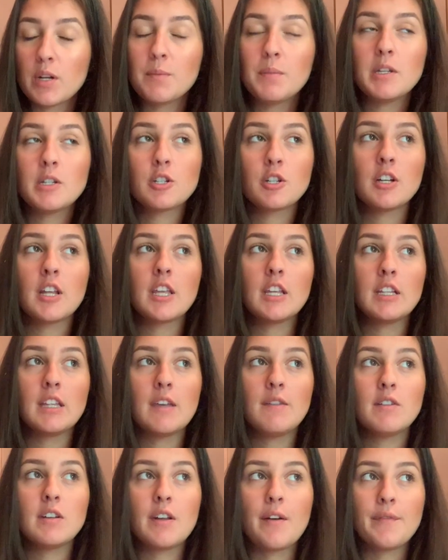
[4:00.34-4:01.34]
to be sure that you
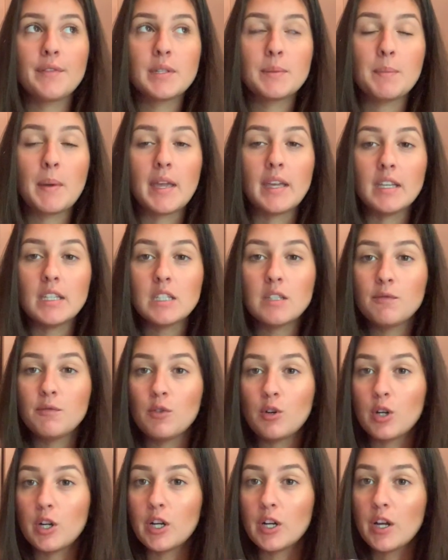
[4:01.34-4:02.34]
leave enough space
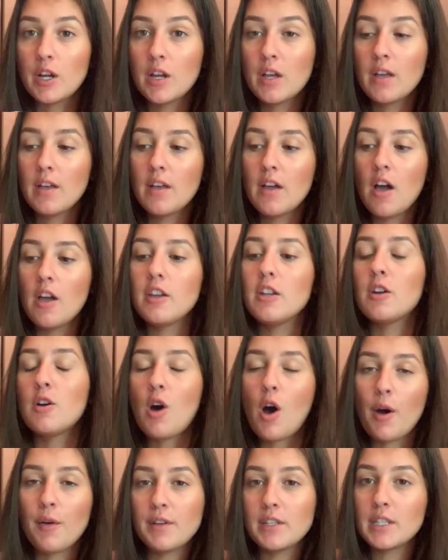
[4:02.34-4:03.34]
for,
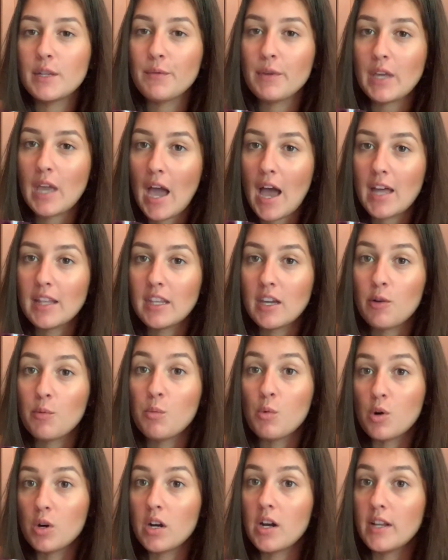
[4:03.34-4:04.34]
obviously when you add
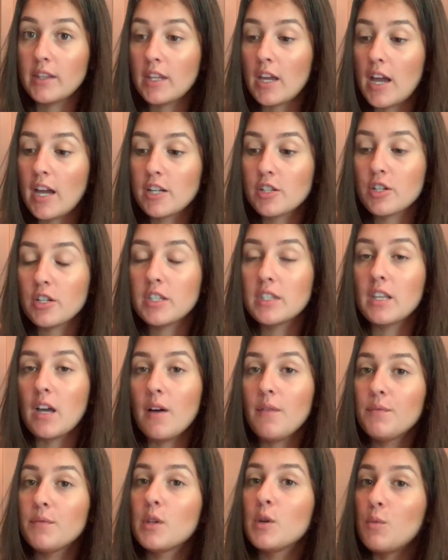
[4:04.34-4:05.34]
the extra
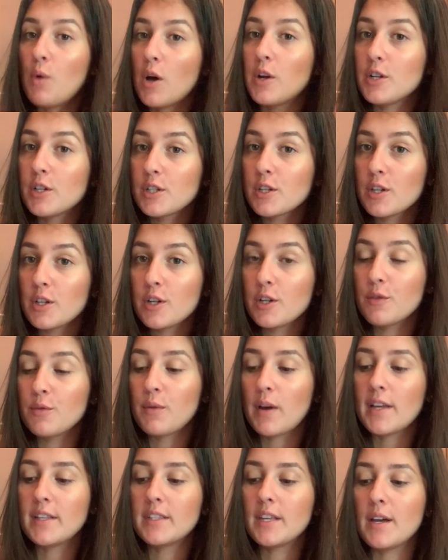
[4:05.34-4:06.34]
stuff, the water's gonna
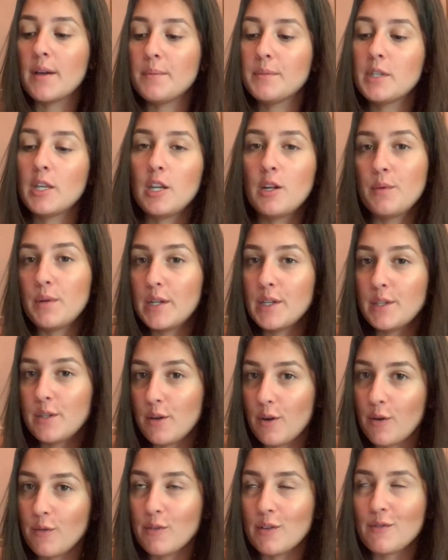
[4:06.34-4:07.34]
rise up, so you don't want it
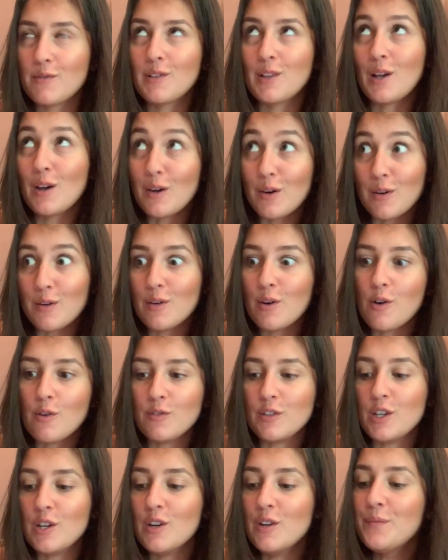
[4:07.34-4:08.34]
to overflow
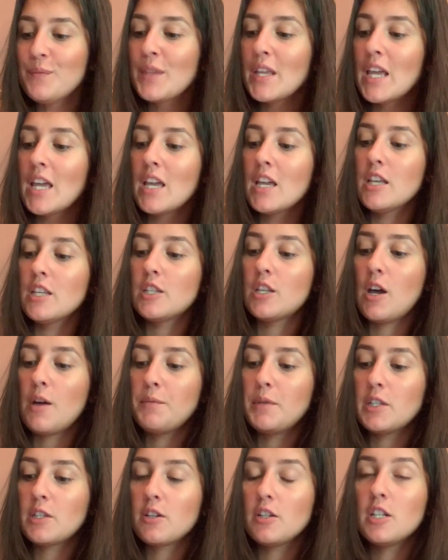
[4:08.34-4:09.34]
over y'all. So
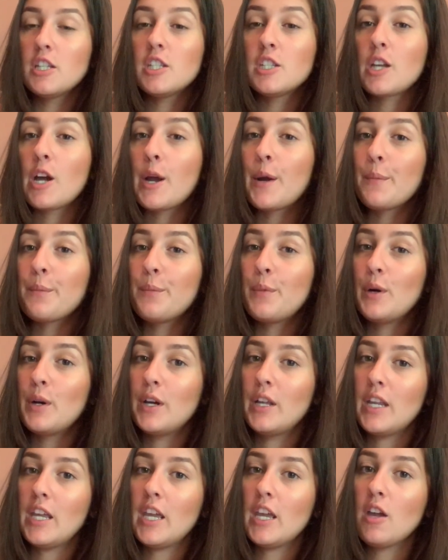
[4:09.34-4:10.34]
I'm just gonna start
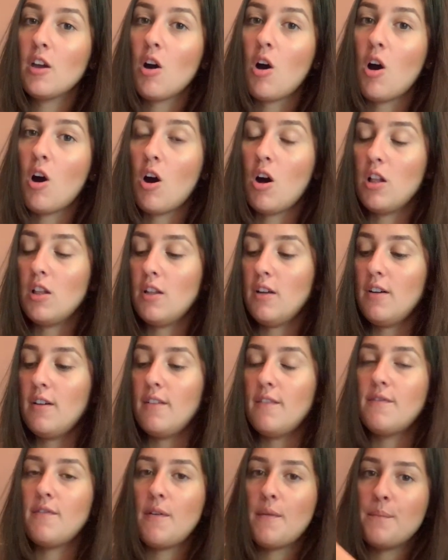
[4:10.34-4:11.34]
putting all
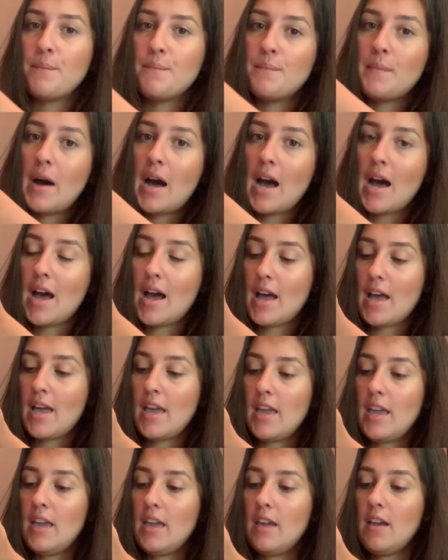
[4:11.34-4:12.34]
of
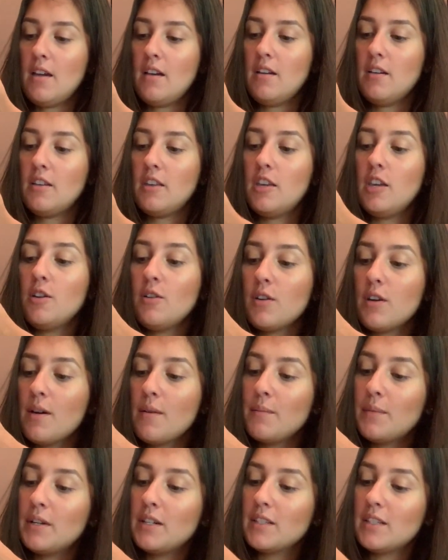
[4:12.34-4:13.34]
my
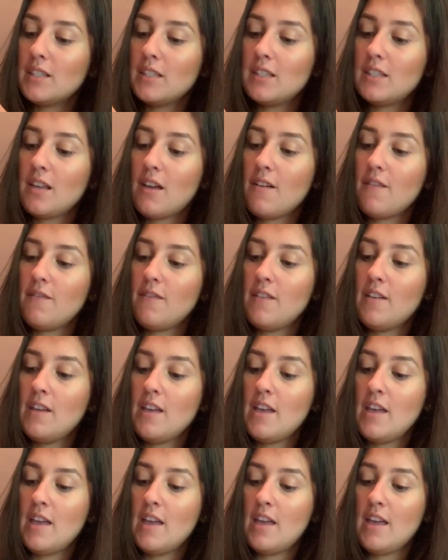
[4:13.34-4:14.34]
cucumbers and stuff
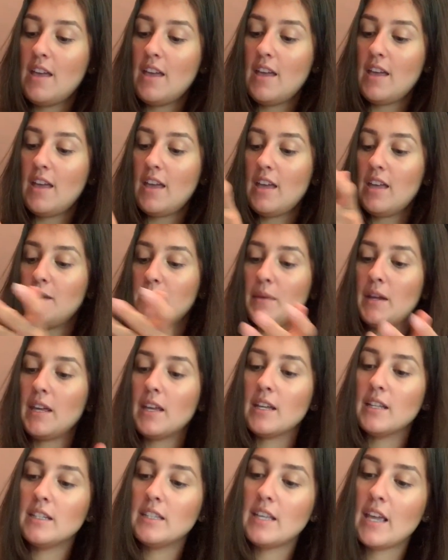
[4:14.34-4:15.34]
in my
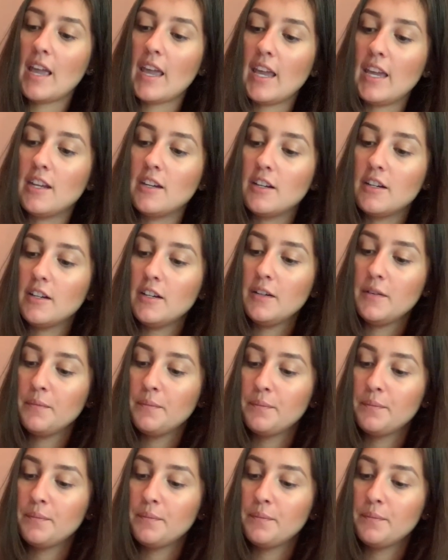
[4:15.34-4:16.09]
container,